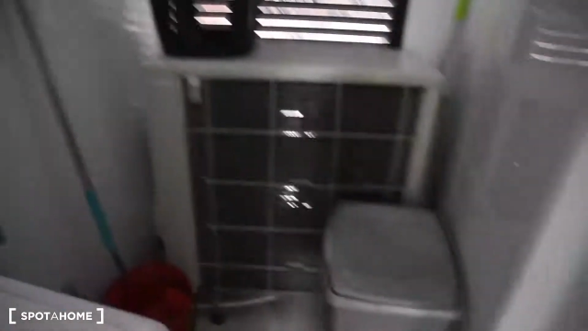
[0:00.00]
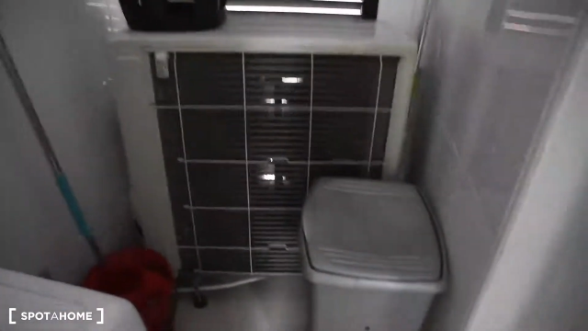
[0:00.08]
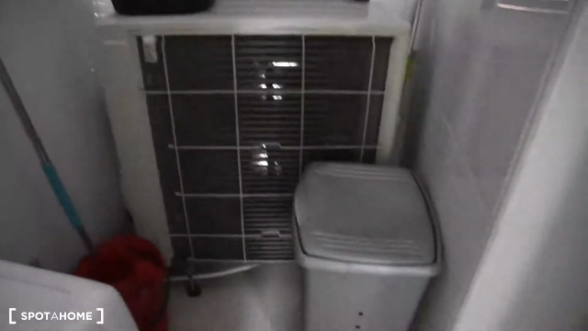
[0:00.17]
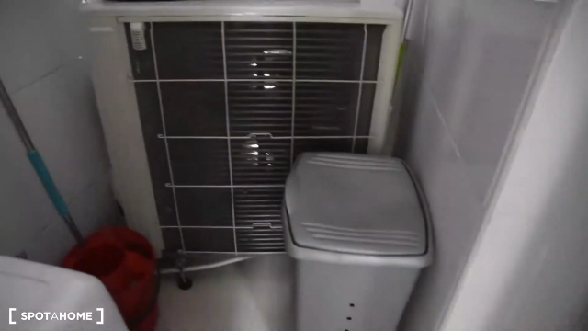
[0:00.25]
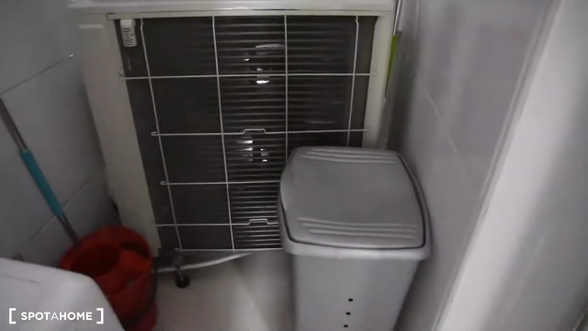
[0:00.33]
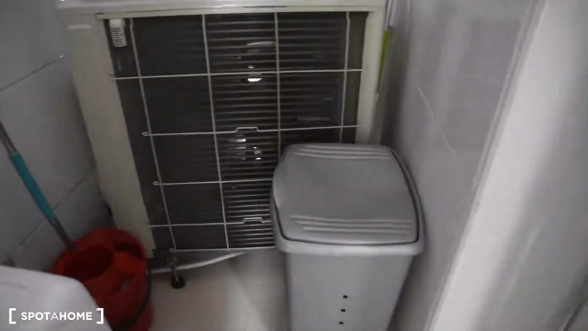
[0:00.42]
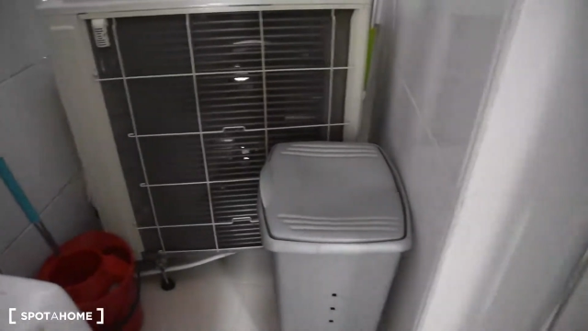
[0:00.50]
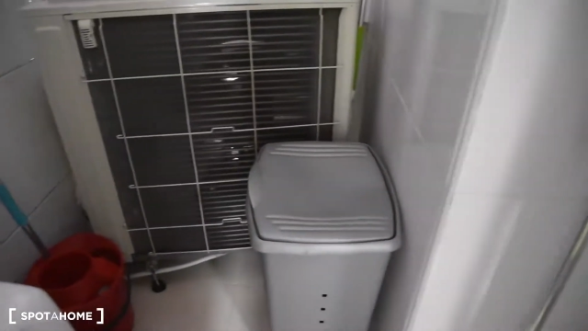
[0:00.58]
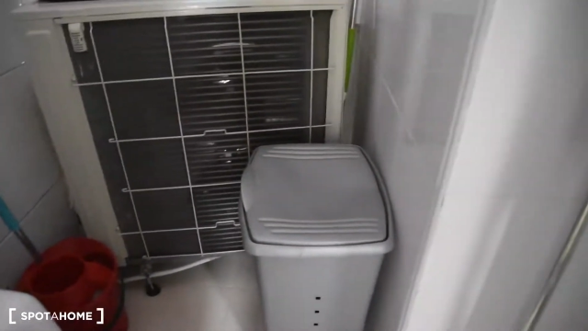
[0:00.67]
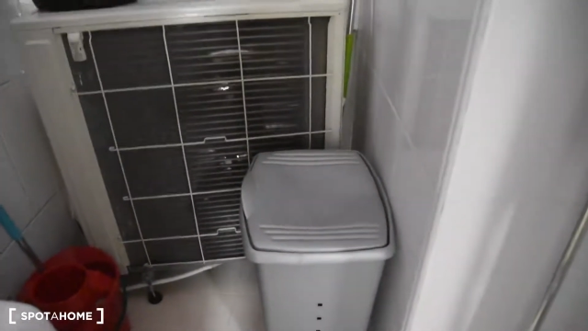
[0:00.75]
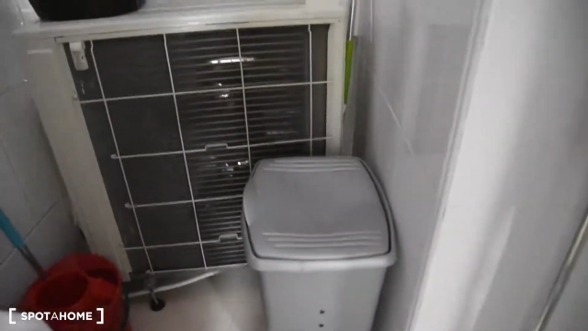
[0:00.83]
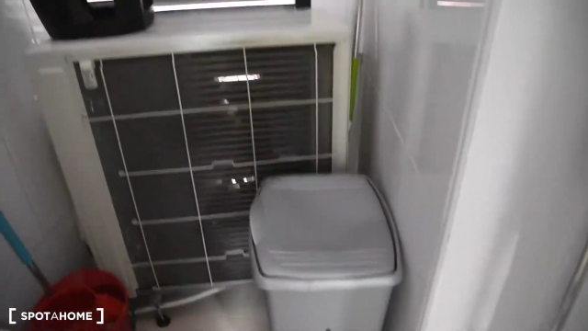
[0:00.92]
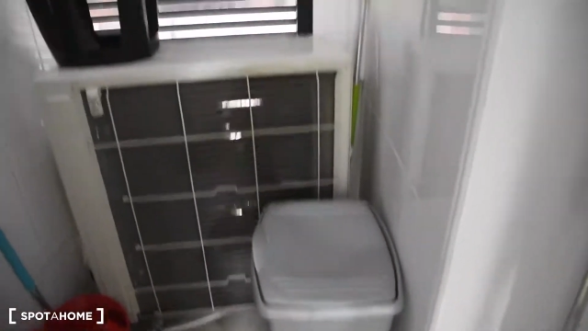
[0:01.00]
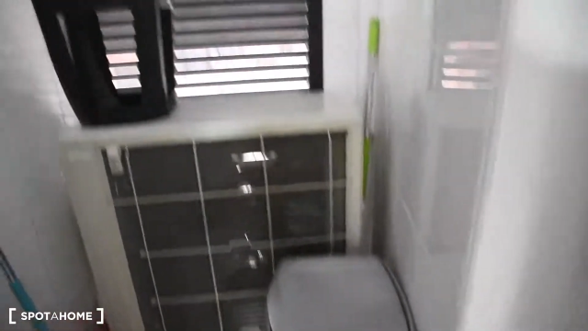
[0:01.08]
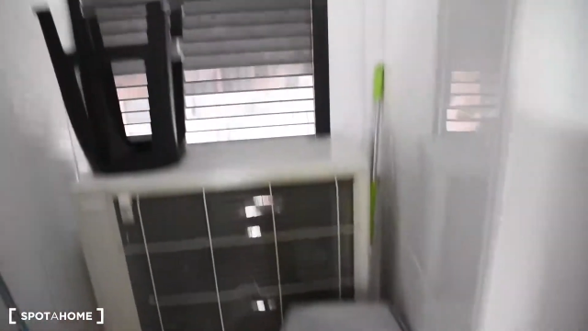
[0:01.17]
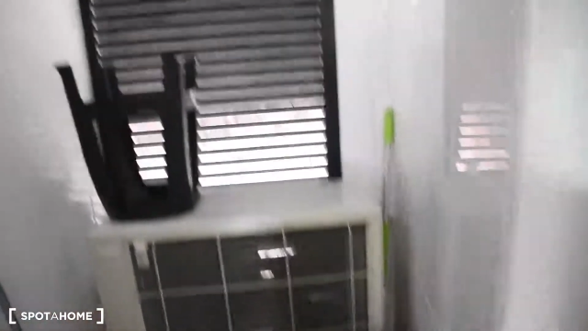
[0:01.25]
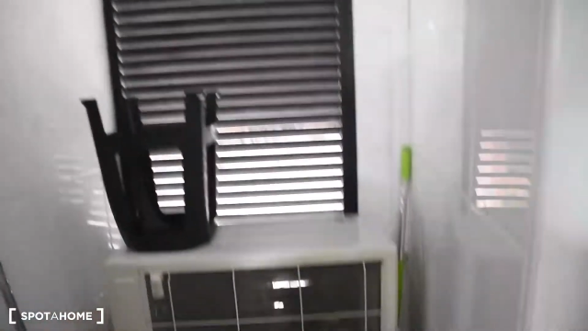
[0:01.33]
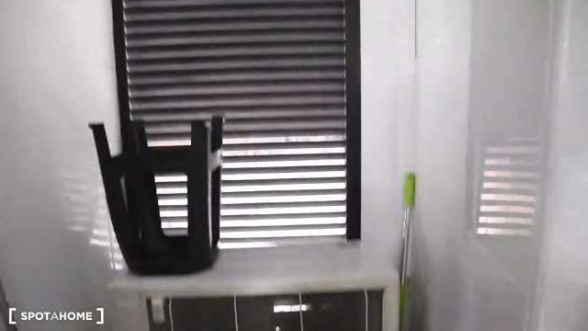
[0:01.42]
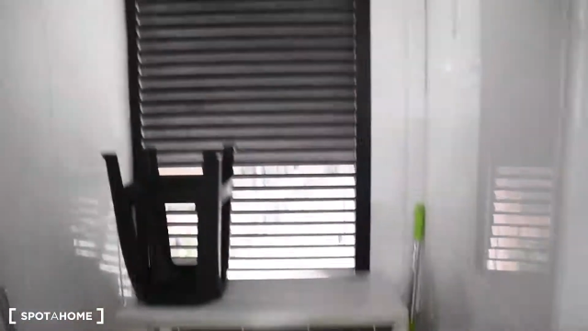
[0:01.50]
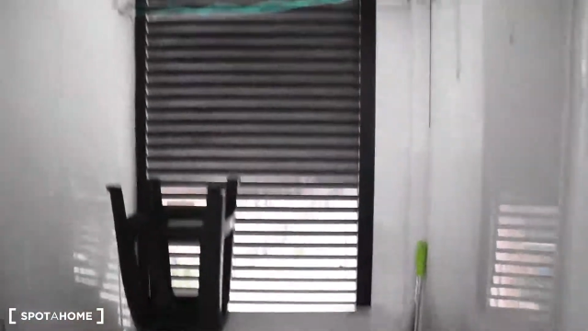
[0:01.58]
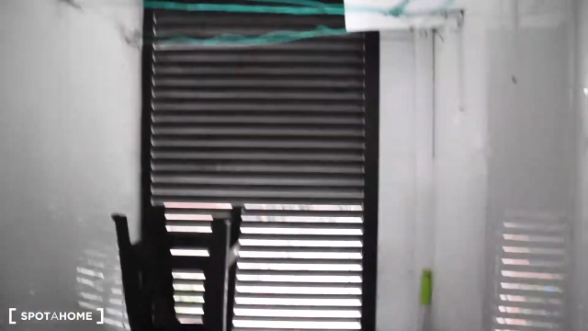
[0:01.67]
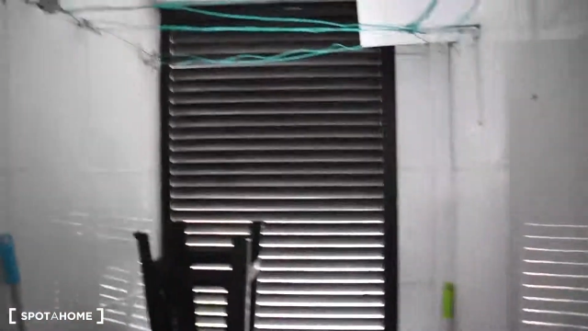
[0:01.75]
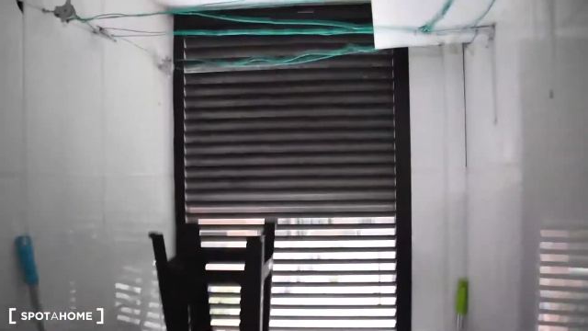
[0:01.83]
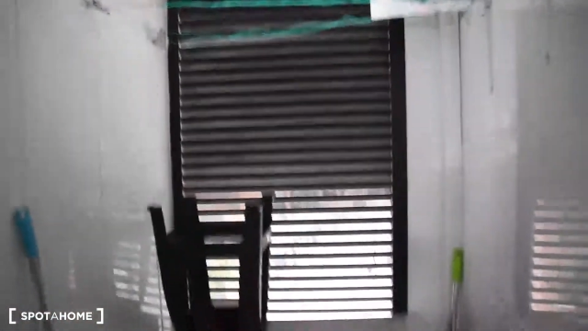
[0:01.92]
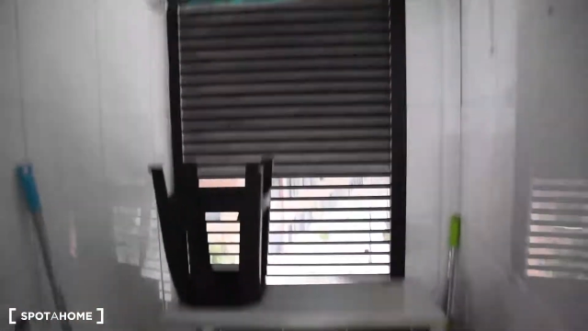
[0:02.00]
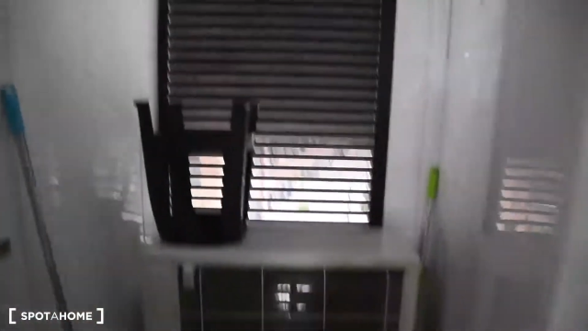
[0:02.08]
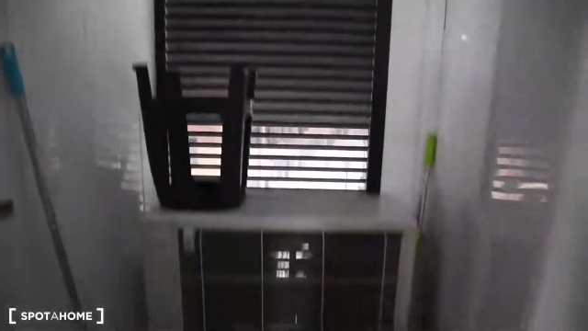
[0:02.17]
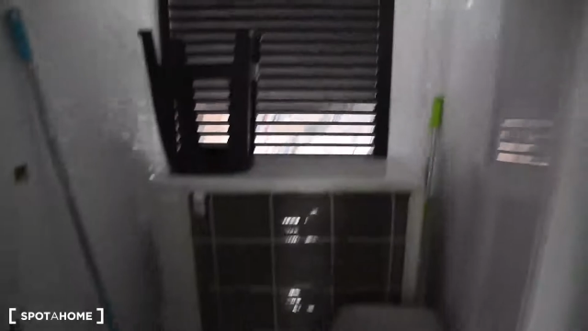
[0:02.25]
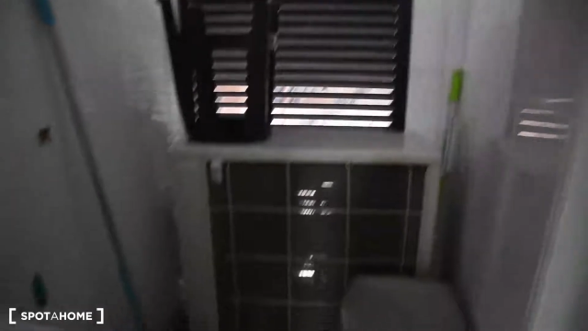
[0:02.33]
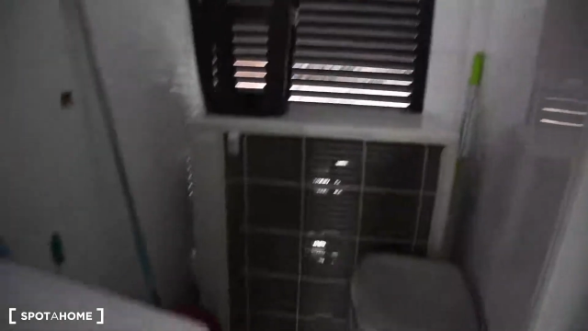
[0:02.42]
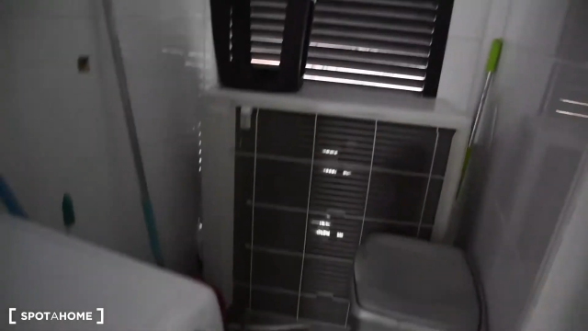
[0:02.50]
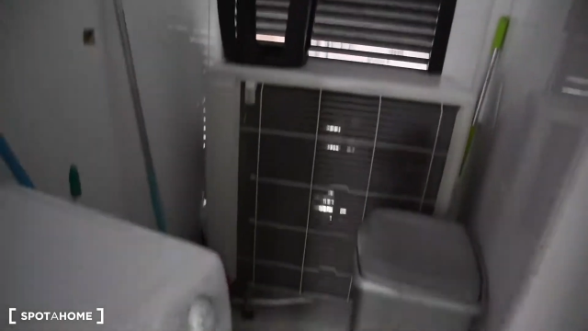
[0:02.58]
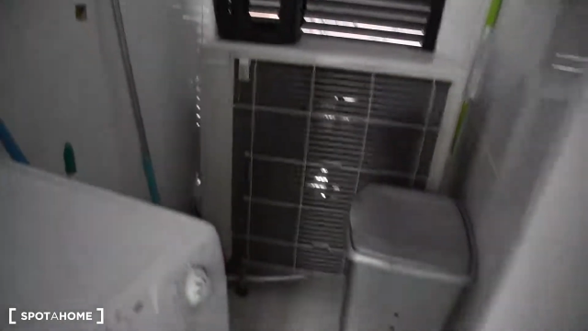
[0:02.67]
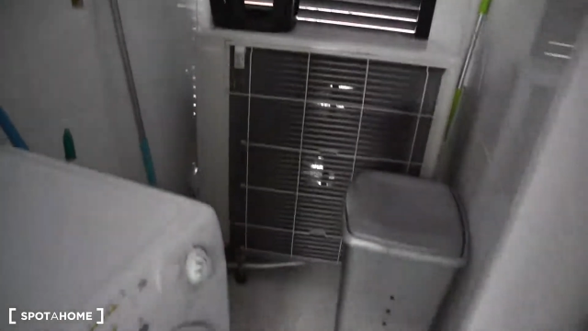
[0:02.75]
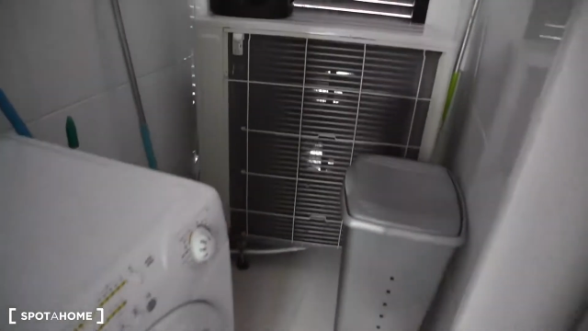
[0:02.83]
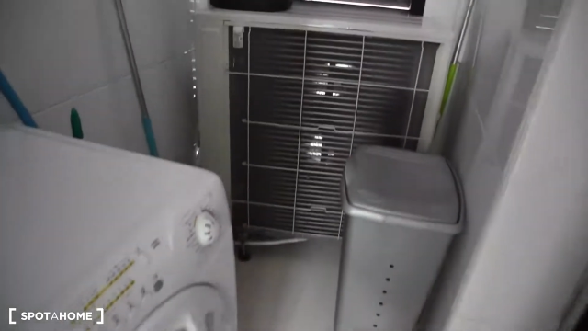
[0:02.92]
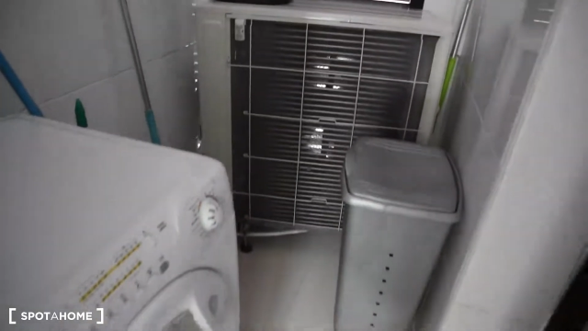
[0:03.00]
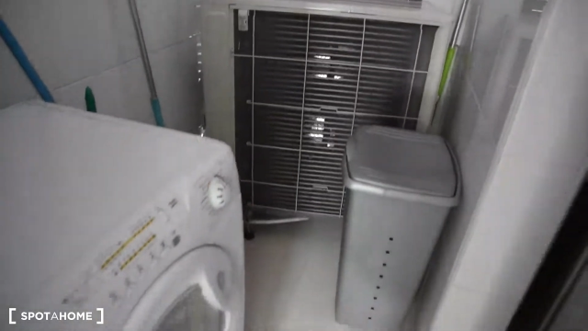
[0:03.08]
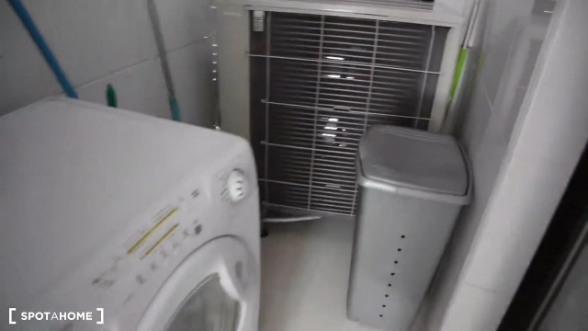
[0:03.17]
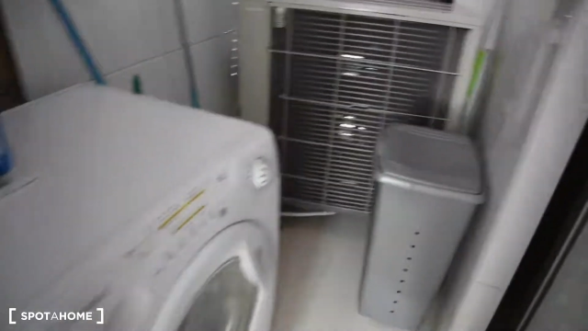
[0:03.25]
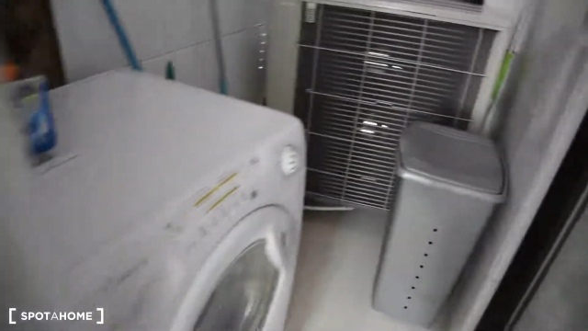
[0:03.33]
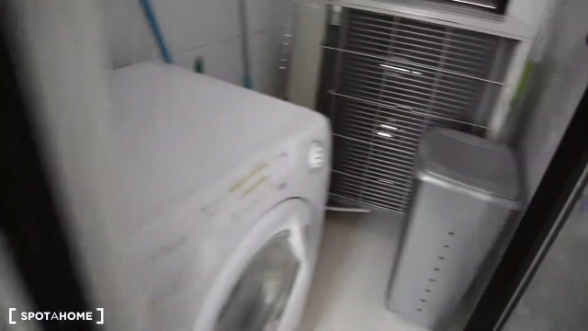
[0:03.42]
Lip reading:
Nobody's mouth can be seen.